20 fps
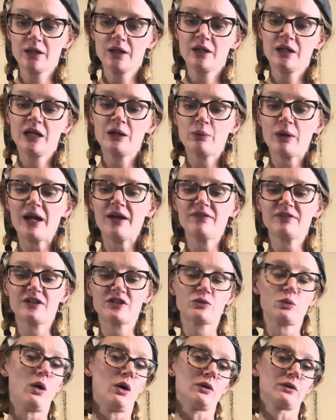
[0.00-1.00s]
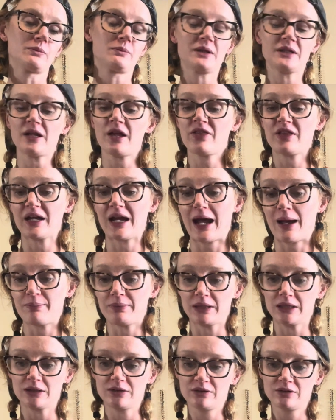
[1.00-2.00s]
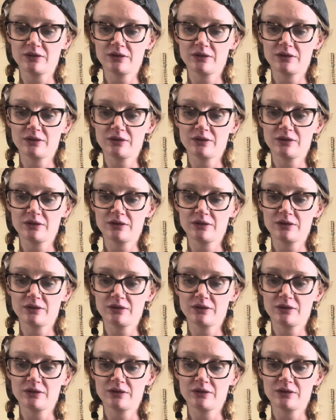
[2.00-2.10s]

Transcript: He waved his wand, but nothing happened.